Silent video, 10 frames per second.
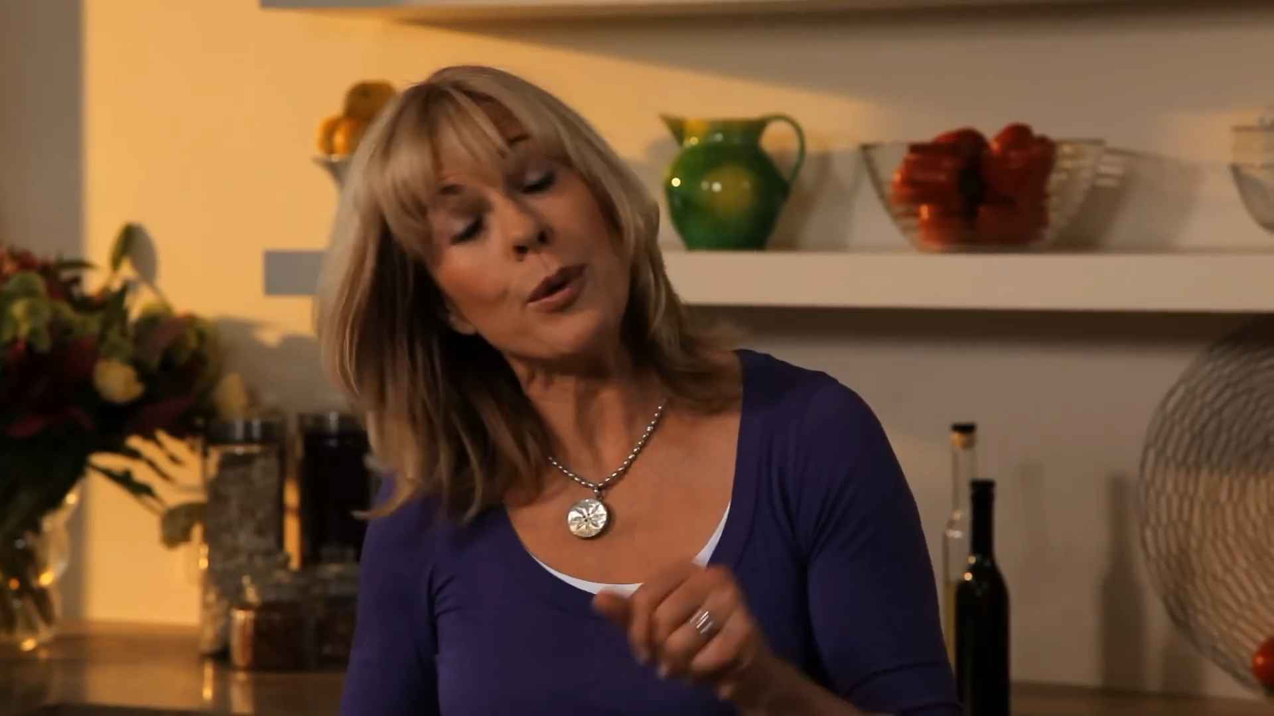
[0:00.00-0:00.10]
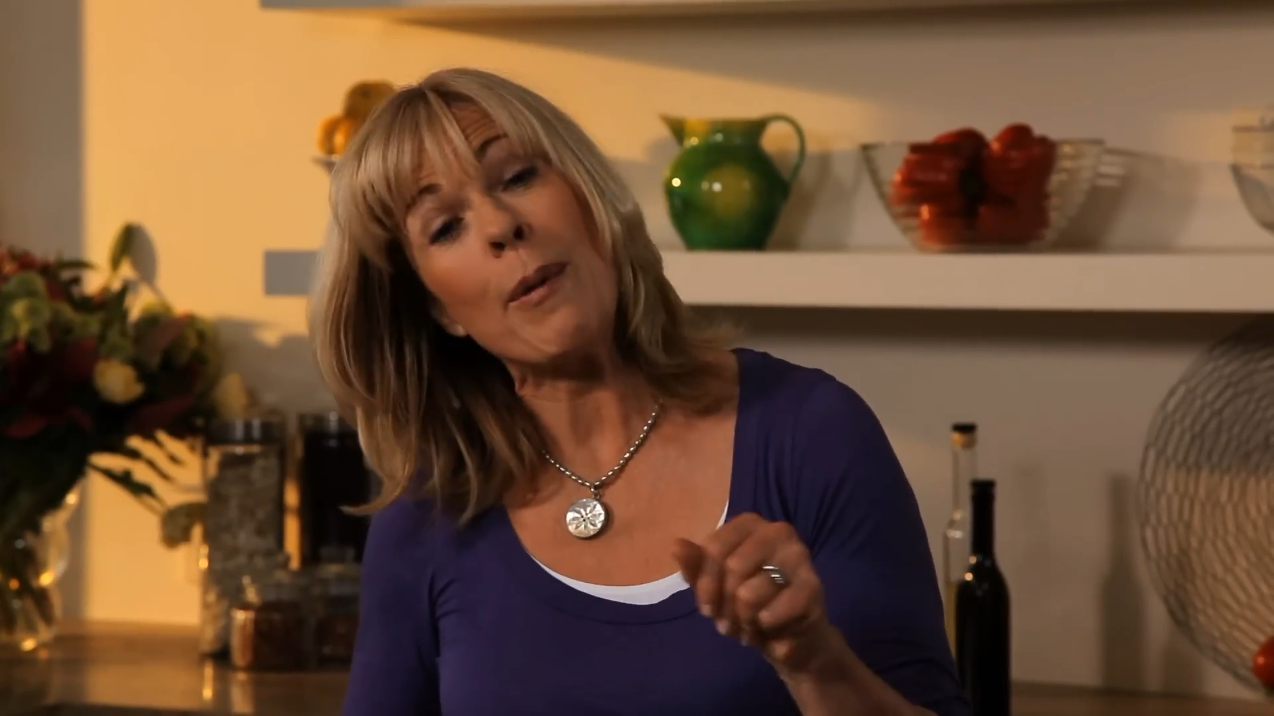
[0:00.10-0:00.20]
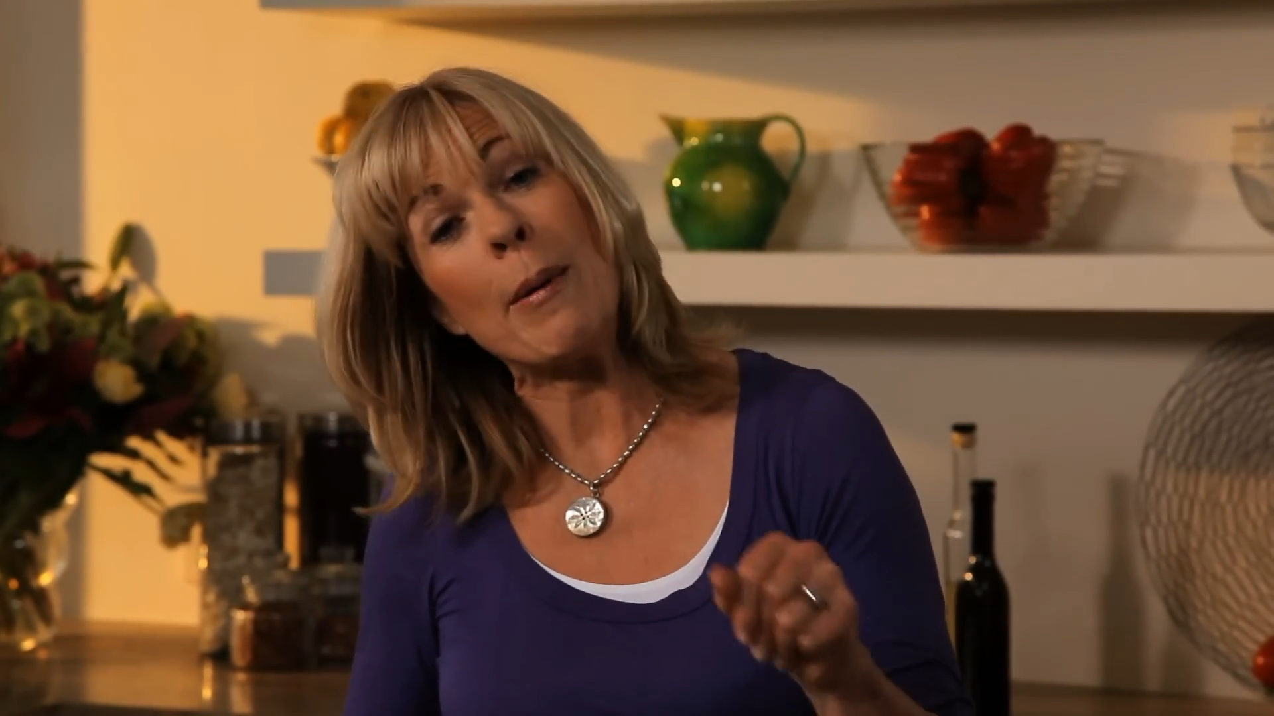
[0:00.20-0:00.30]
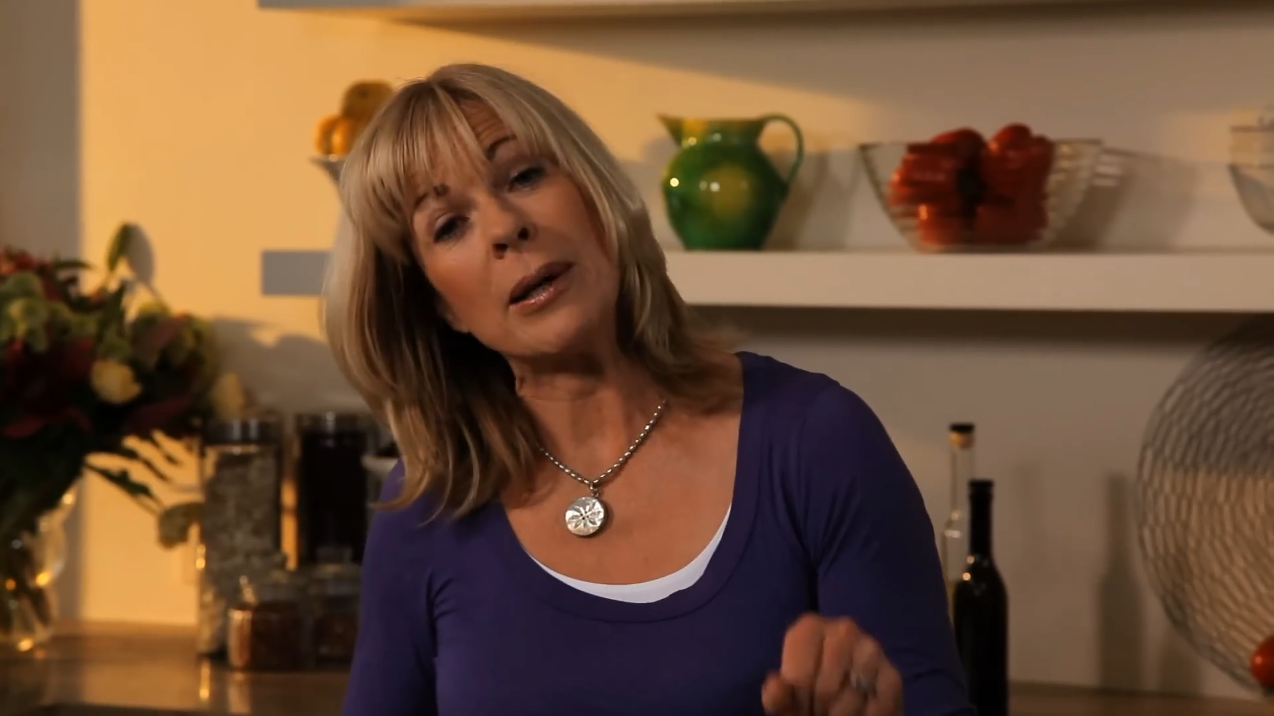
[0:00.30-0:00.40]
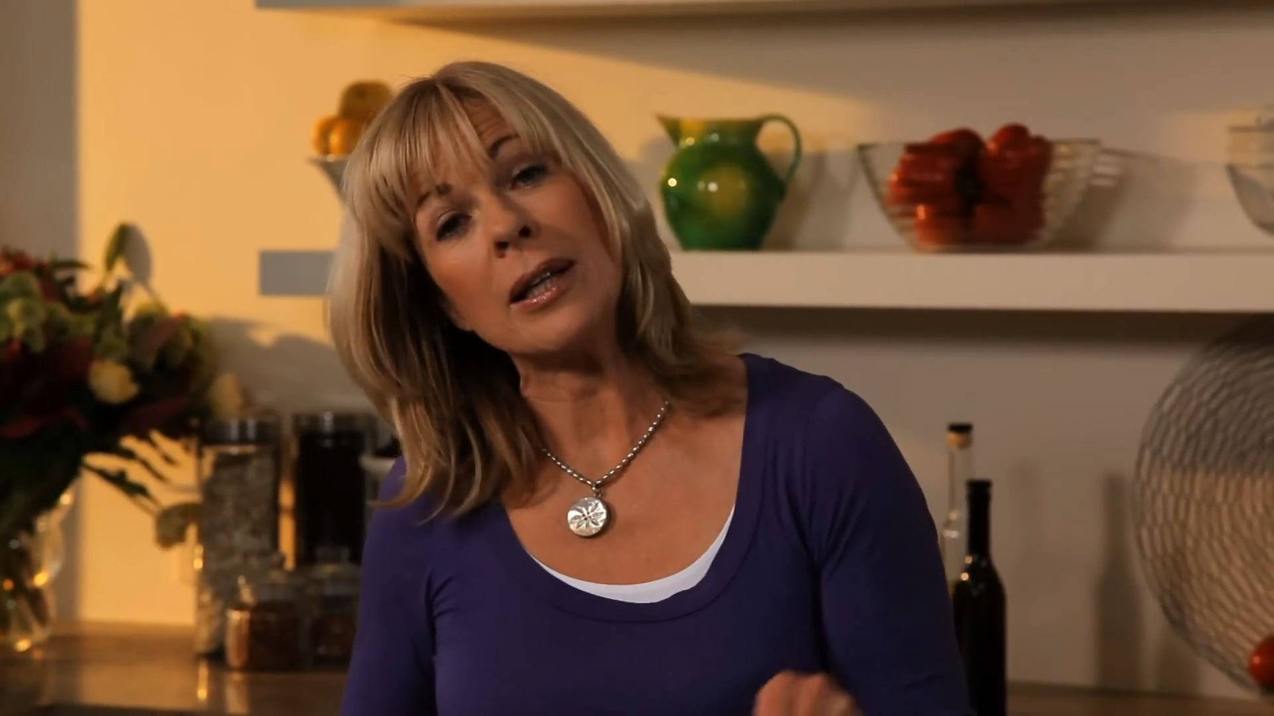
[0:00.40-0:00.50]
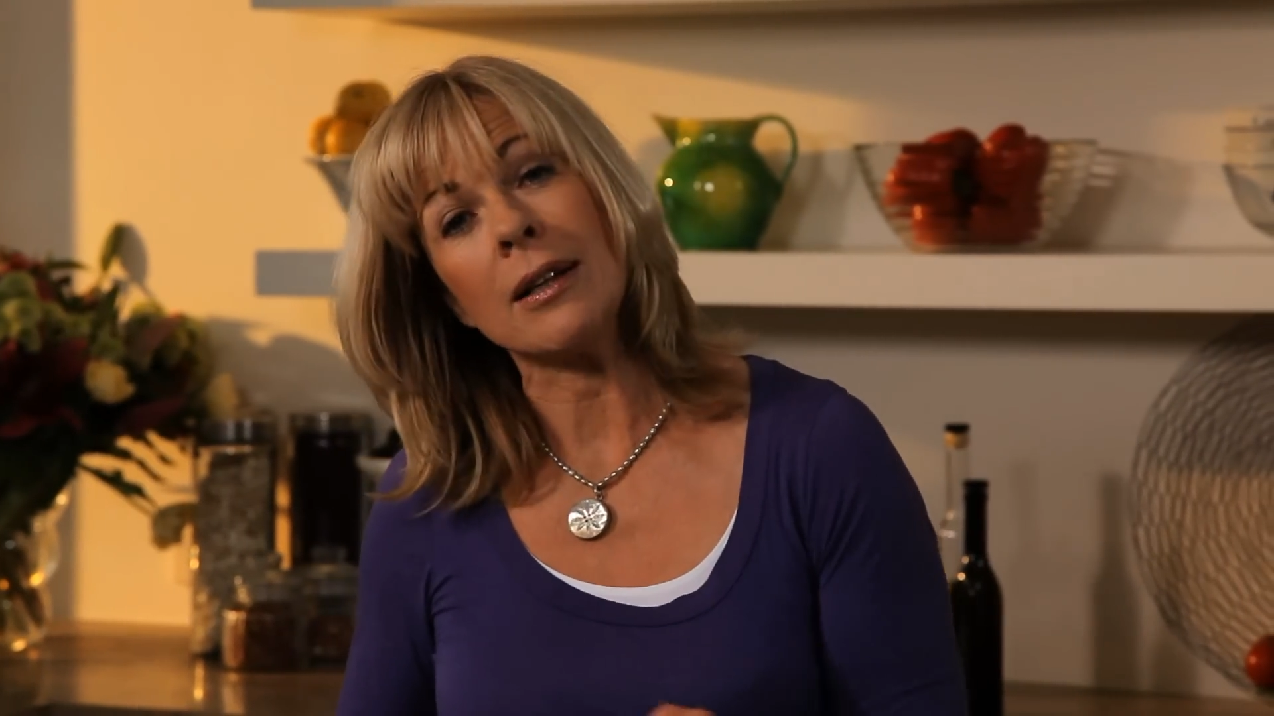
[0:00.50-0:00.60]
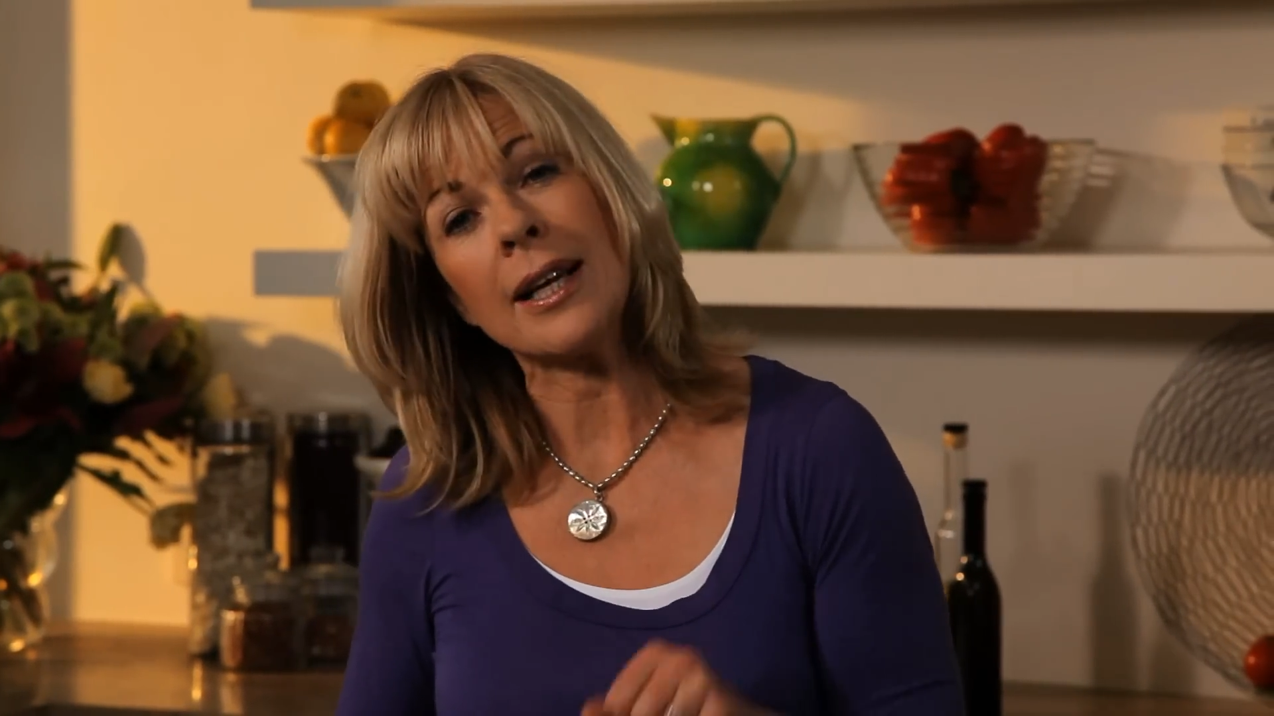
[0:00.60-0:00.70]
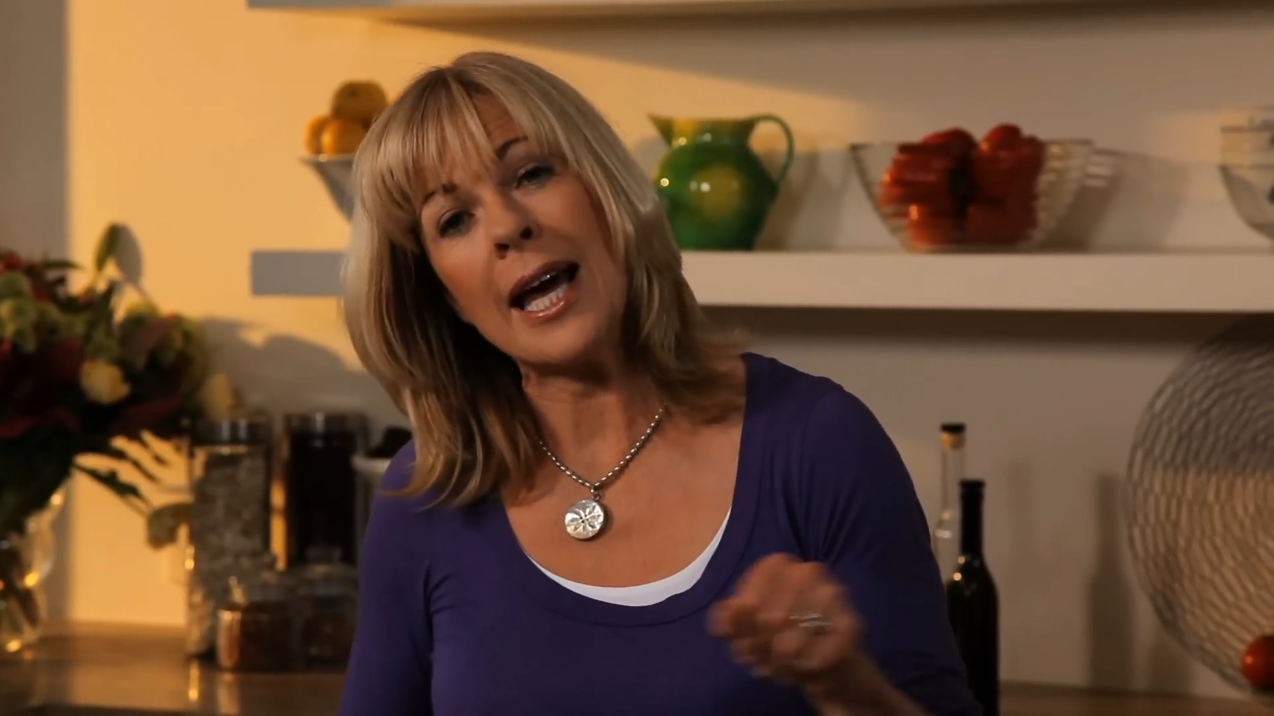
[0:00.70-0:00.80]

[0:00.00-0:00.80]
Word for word: whip up a little